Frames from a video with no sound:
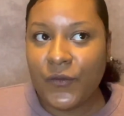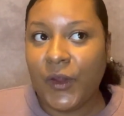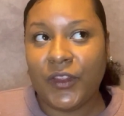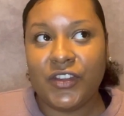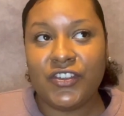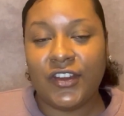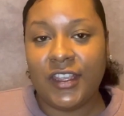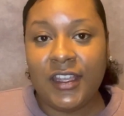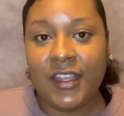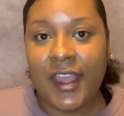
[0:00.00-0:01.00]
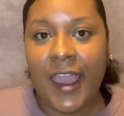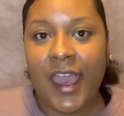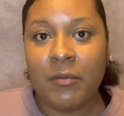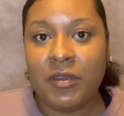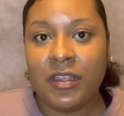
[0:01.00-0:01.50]
whether it's your eating
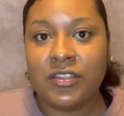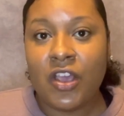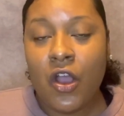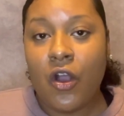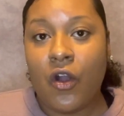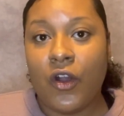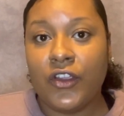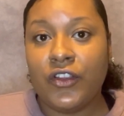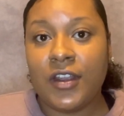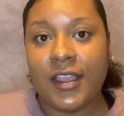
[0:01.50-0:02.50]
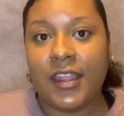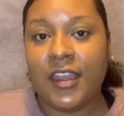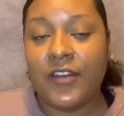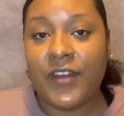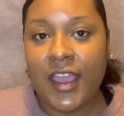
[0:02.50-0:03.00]
habits or you're not getting
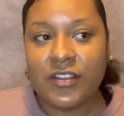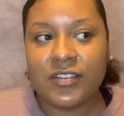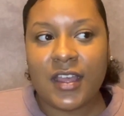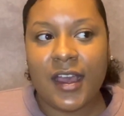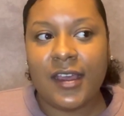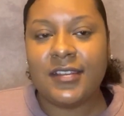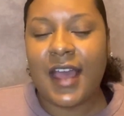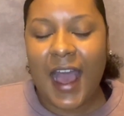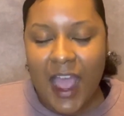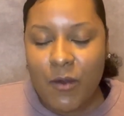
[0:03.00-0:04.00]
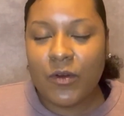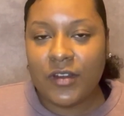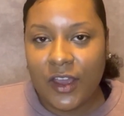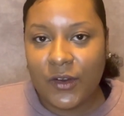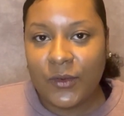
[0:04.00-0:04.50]
enough exercise, I will
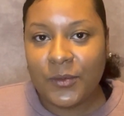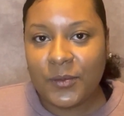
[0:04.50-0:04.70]
know.